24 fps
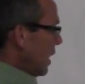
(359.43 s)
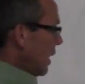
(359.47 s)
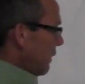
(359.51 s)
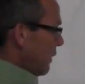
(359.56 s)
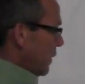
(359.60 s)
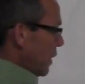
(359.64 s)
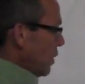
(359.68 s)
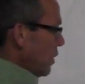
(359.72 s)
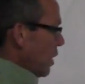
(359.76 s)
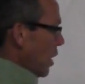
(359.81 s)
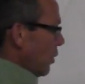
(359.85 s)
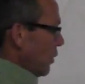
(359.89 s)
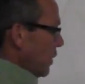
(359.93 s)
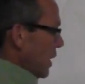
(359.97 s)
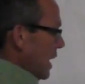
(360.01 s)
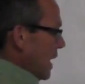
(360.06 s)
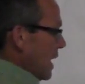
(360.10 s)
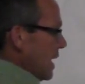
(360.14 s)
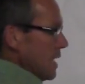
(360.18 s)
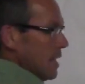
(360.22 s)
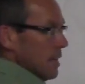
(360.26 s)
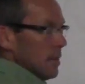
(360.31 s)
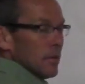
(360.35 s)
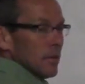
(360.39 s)
If you don't
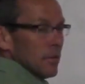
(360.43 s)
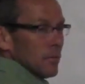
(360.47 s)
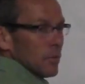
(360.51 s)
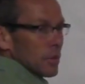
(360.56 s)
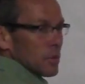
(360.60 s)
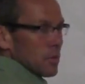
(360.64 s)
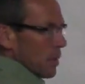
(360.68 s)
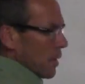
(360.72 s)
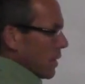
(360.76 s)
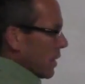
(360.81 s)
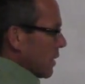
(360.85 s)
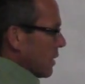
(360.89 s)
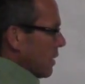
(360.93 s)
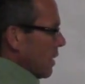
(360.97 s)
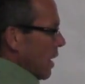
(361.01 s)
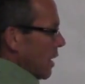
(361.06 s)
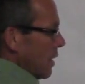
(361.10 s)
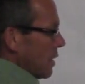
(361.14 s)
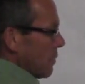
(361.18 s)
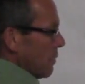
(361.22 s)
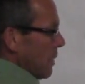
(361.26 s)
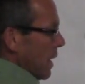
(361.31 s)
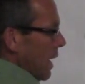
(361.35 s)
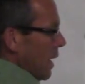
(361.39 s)
eat, which we're going to
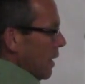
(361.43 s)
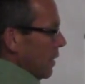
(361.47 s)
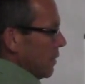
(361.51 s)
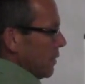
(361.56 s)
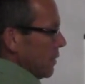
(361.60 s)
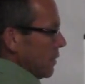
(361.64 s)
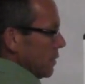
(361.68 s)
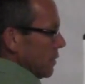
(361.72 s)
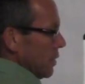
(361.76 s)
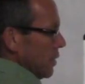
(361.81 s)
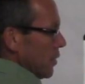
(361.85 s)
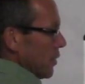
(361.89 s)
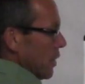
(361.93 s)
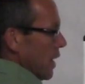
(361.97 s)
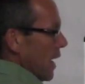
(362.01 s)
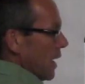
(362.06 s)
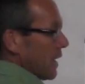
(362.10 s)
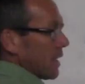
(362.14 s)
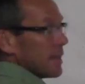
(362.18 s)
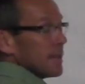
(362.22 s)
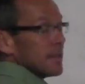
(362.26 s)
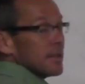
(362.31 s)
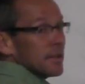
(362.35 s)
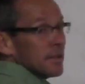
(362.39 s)
talk about, you're
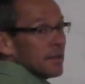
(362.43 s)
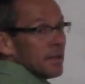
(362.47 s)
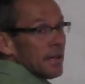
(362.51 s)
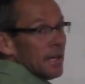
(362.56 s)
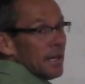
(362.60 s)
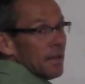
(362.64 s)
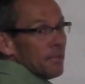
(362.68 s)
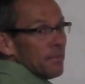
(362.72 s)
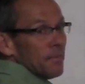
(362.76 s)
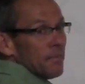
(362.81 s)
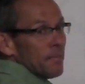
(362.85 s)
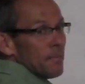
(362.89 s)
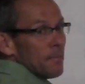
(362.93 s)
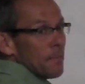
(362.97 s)
not going to sleep.